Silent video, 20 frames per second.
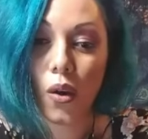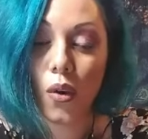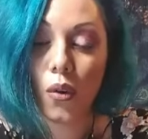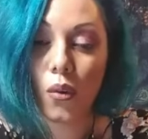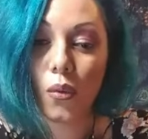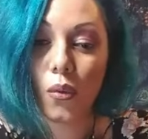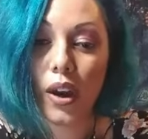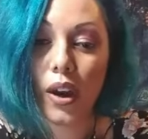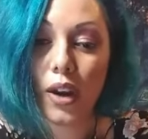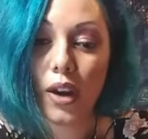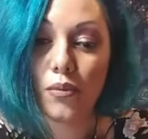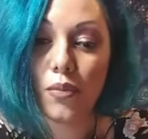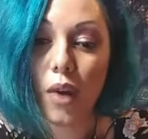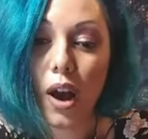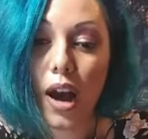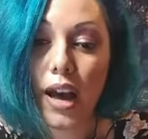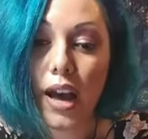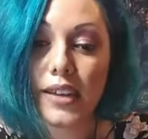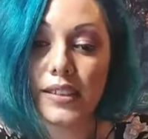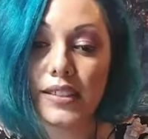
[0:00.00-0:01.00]
When I
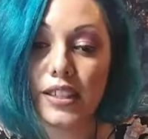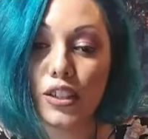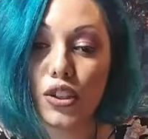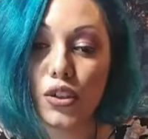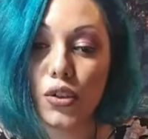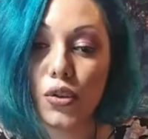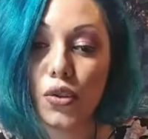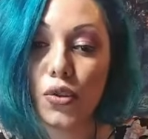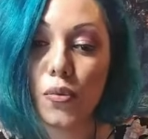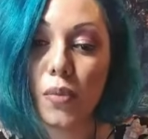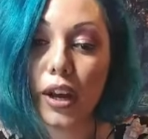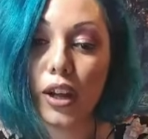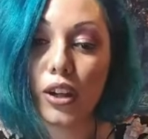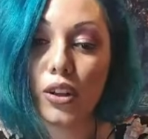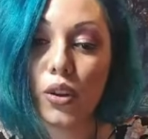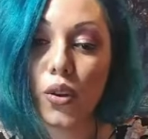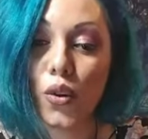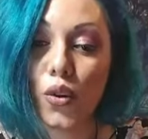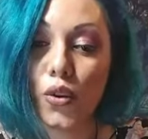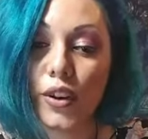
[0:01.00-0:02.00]
rise into my
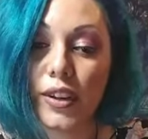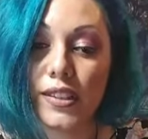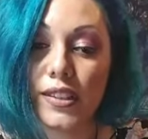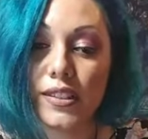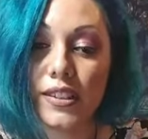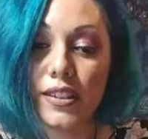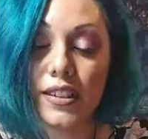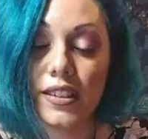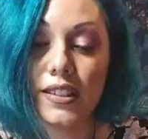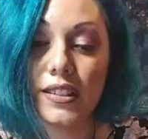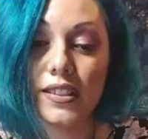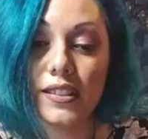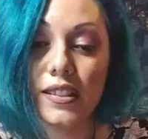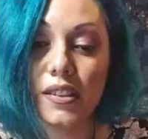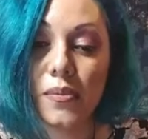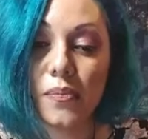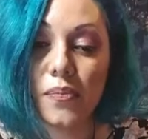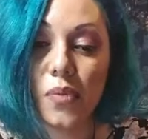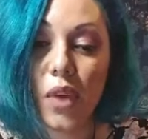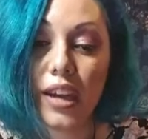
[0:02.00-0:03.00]
gloriousness,
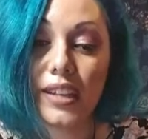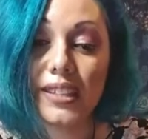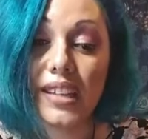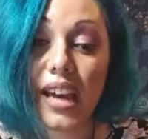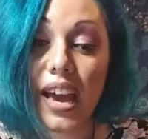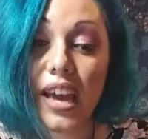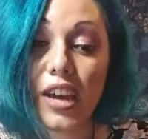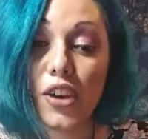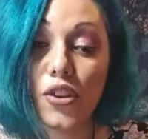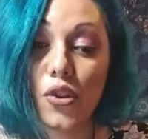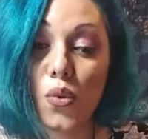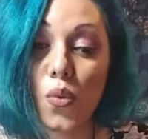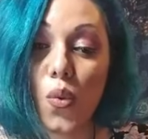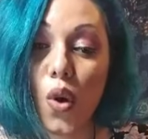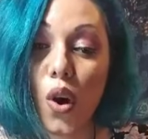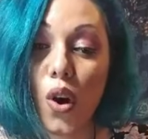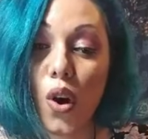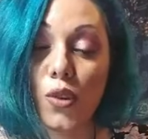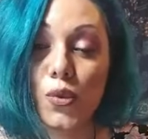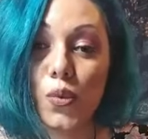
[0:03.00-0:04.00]
I take the
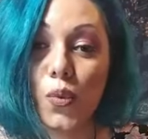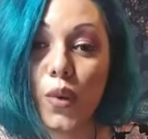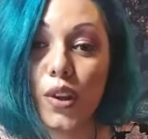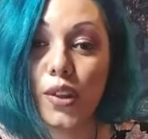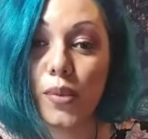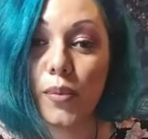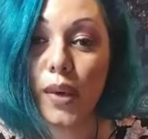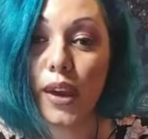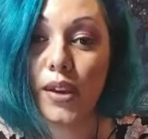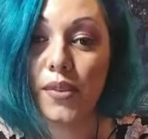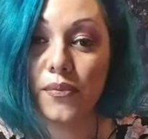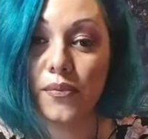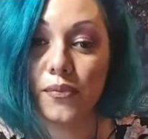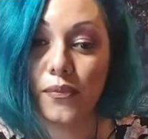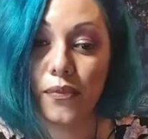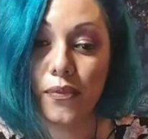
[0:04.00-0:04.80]
world with me.